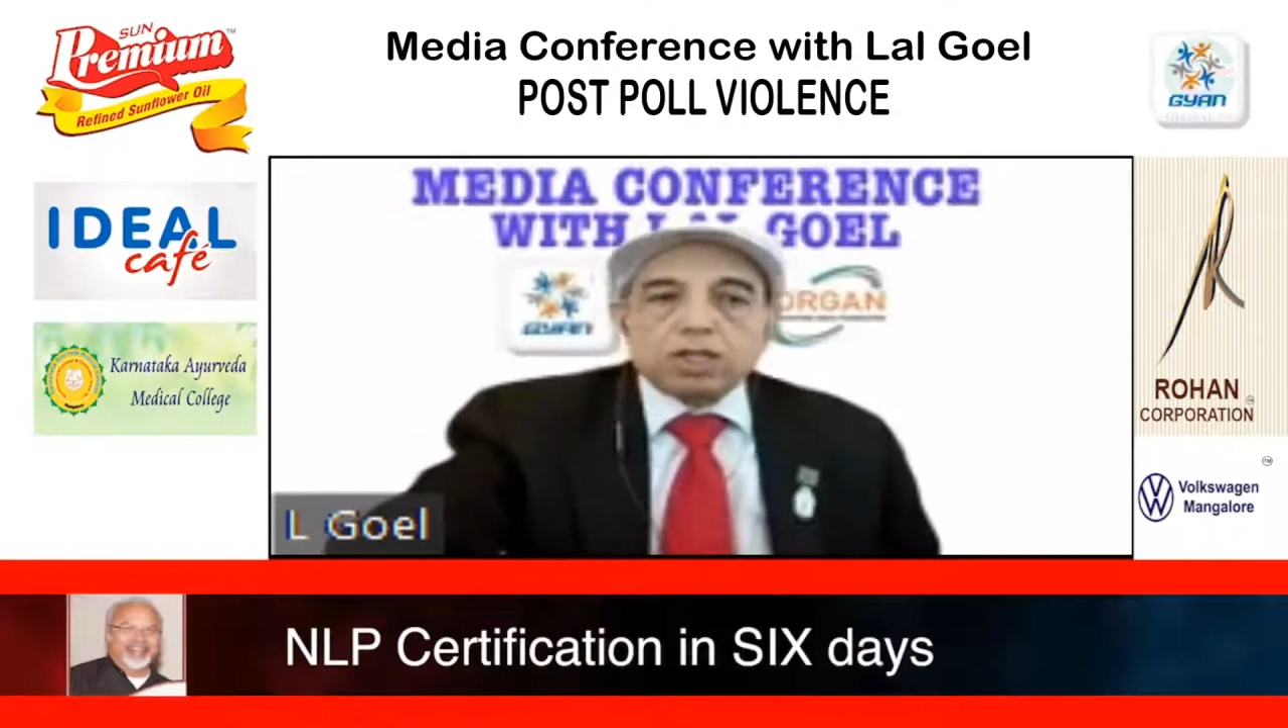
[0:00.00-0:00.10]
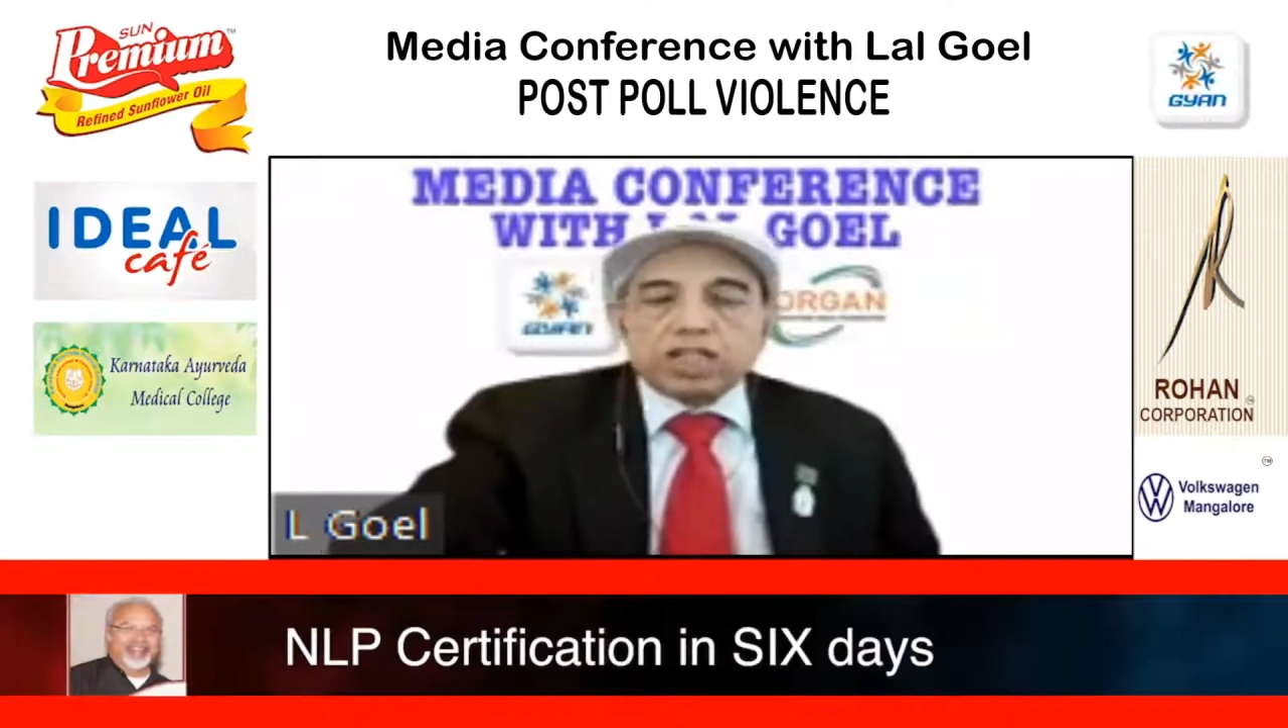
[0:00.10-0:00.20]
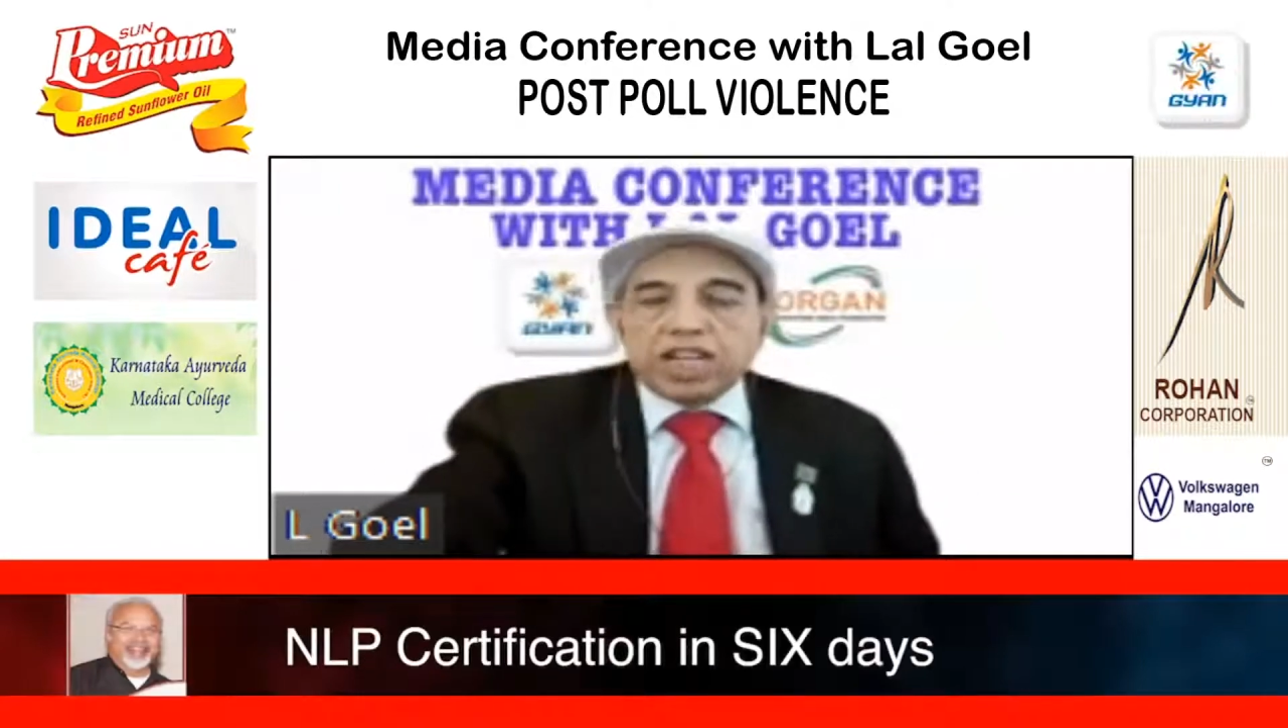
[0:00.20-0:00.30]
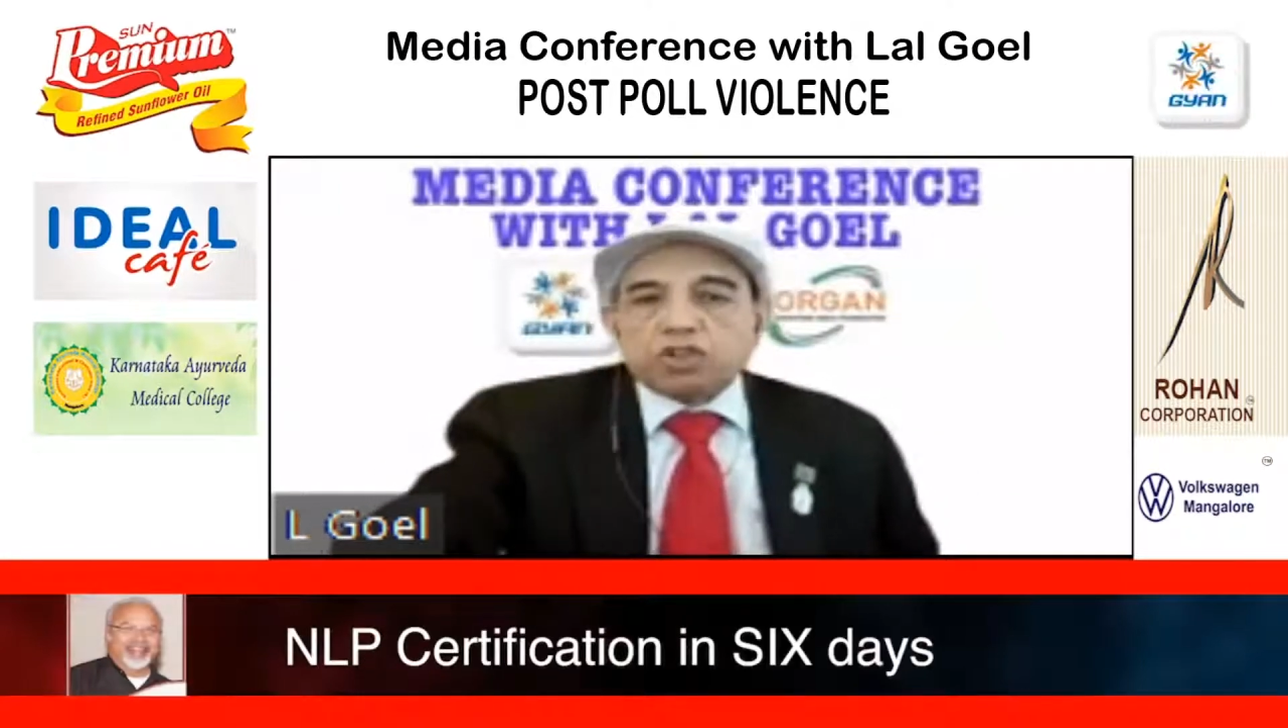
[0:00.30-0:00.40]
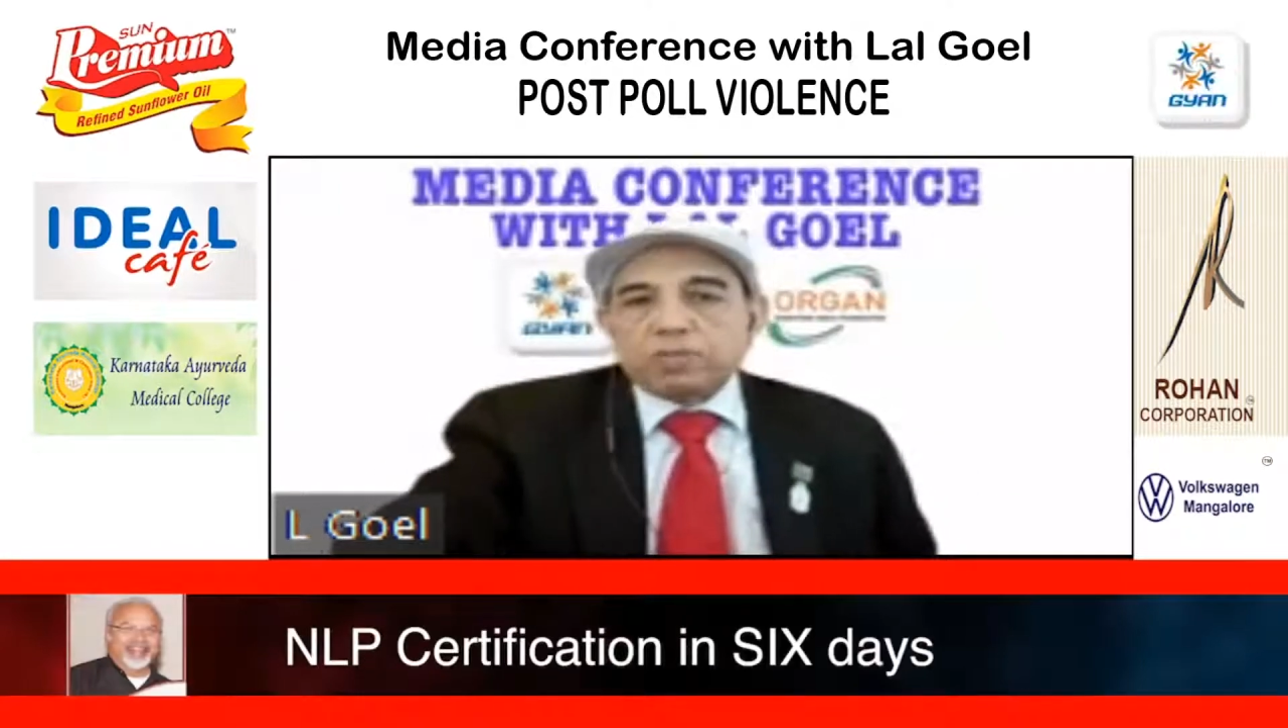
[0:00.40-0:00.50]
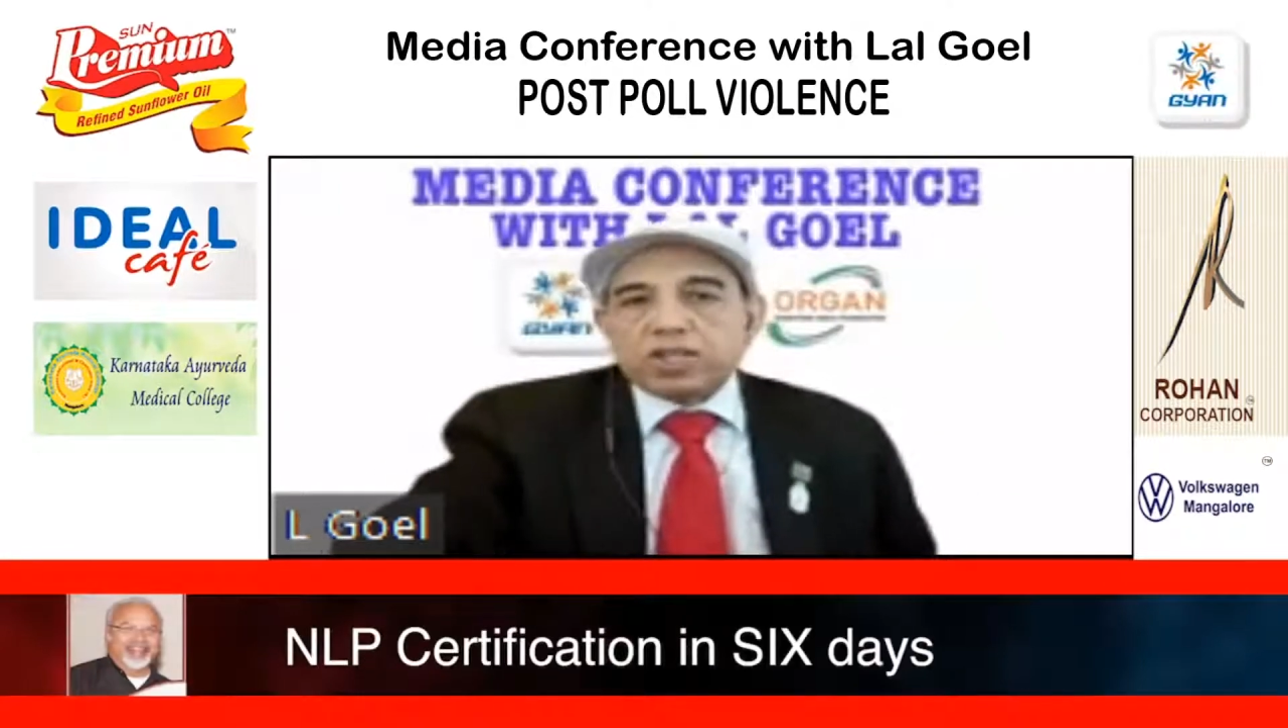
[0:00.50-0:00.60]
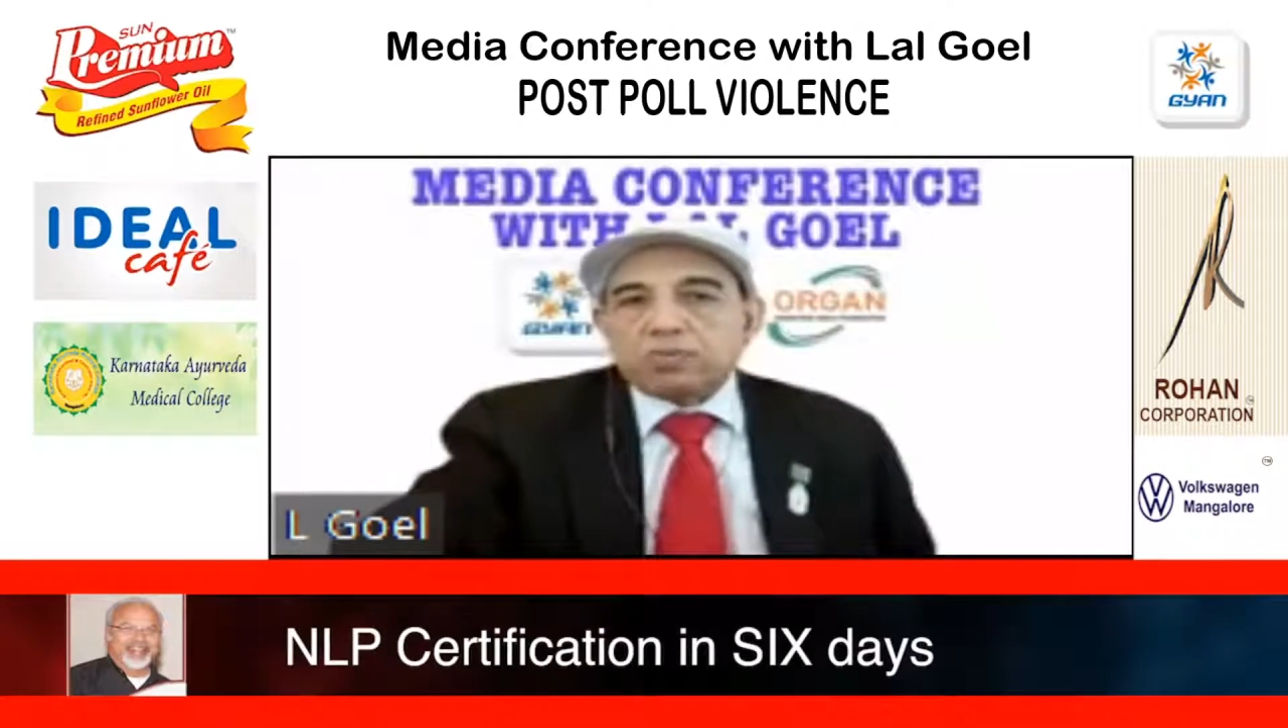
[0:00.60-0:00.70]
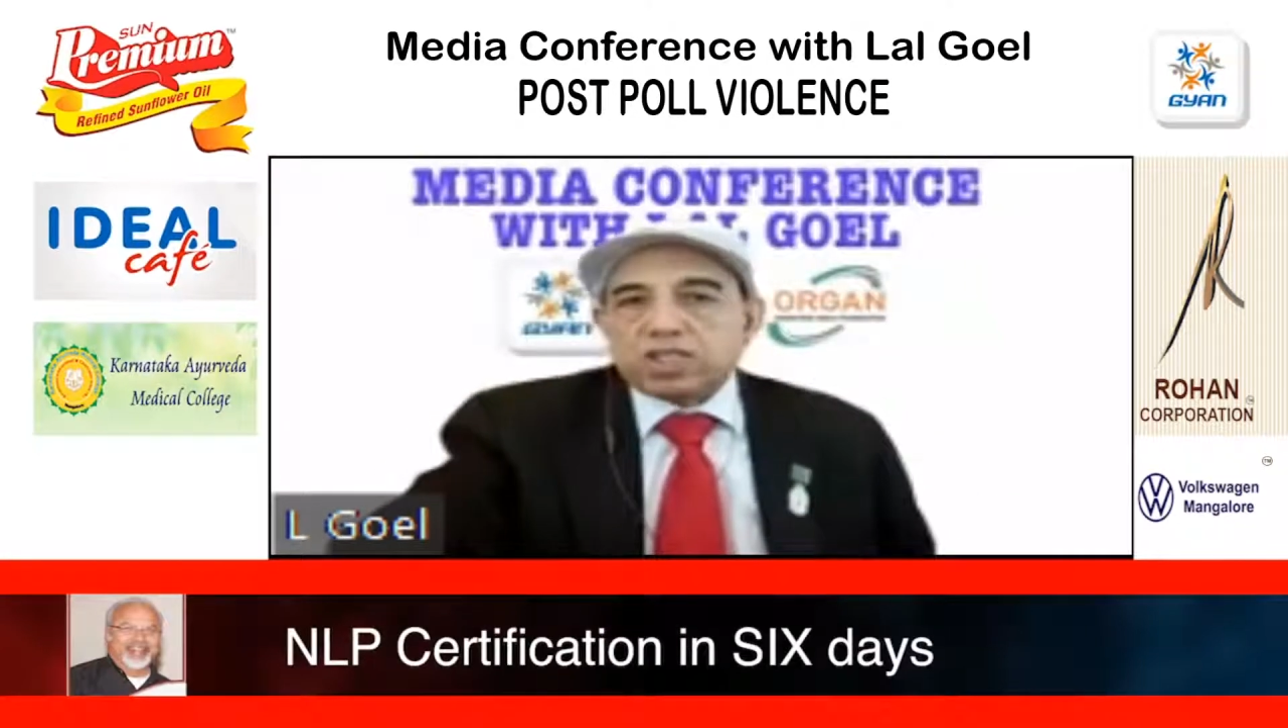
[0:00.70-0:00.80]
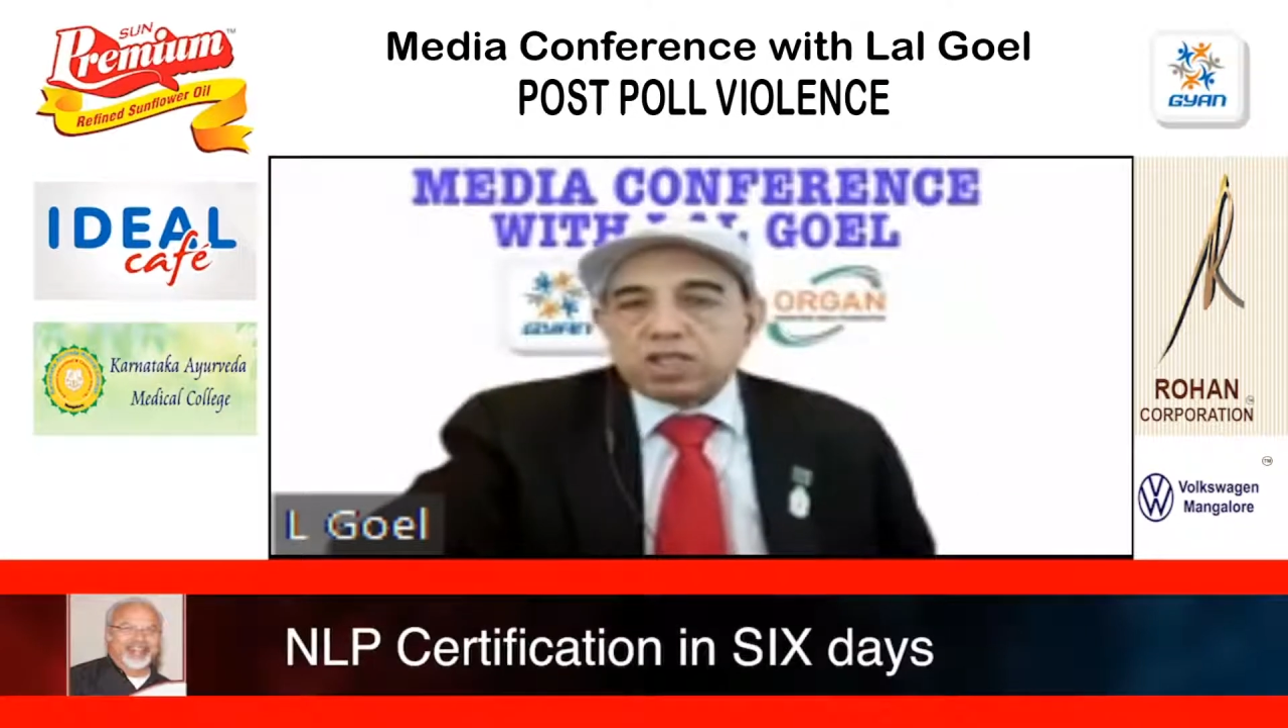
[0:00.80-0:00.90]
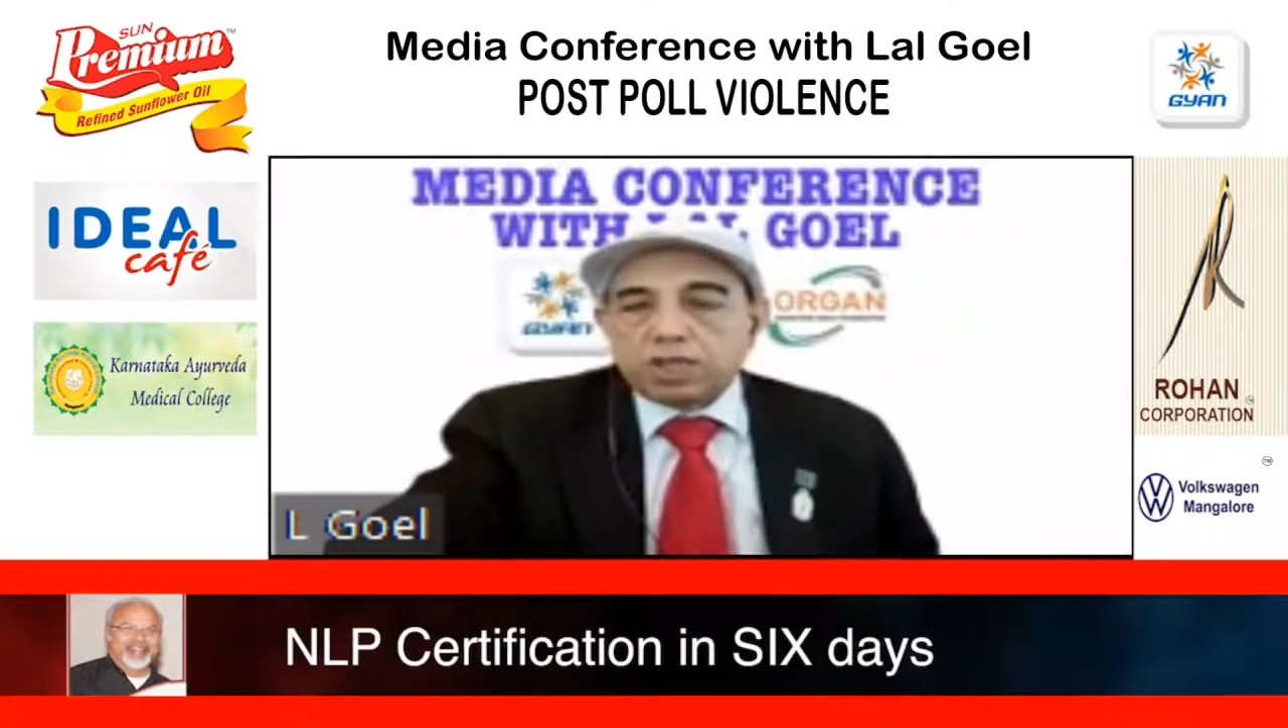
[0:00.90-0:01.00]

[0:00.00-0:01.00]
Thank you very much, Mr.